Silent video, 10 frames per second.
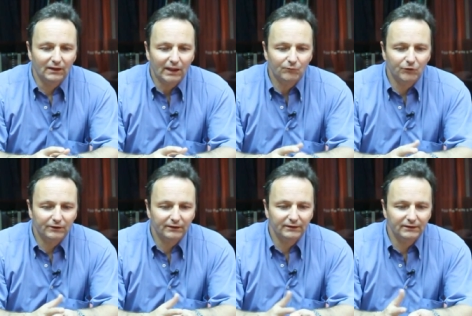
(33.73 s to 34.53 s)
I'm
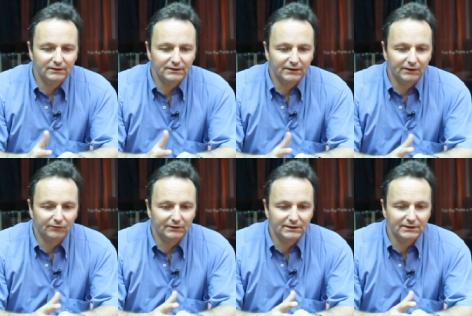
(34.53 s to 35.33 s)
working in this
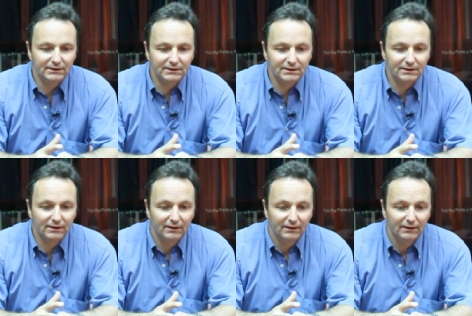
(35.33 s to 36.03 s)
area since